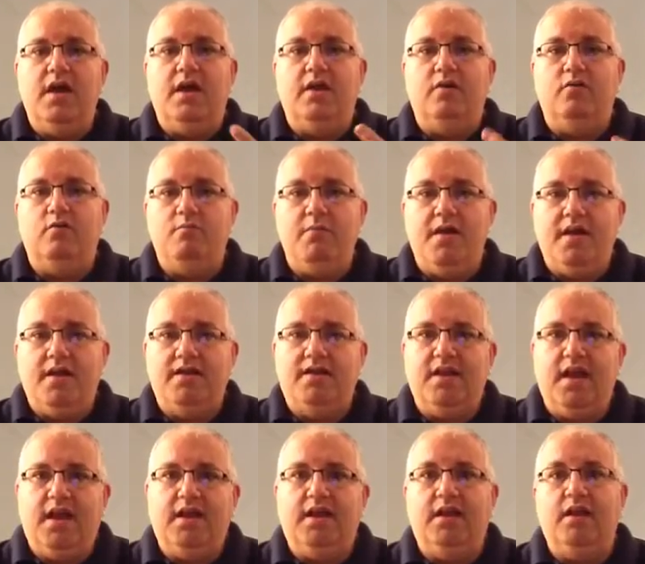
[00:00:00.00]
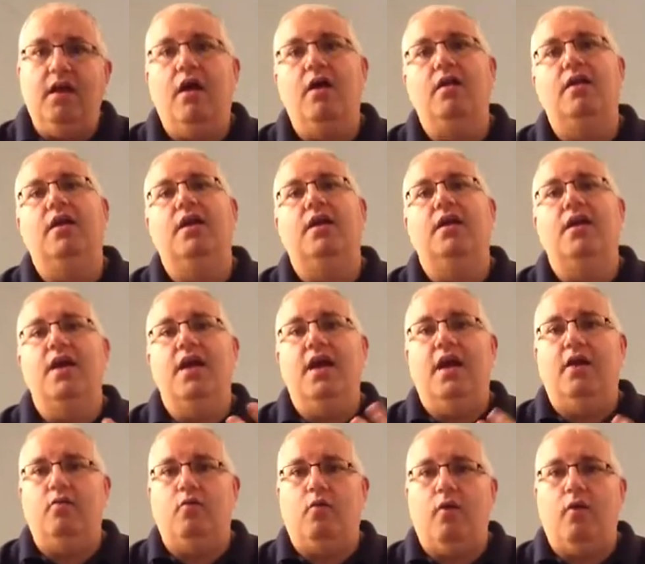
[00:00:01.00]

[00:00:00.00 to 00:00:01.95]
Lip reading: and meditating on it and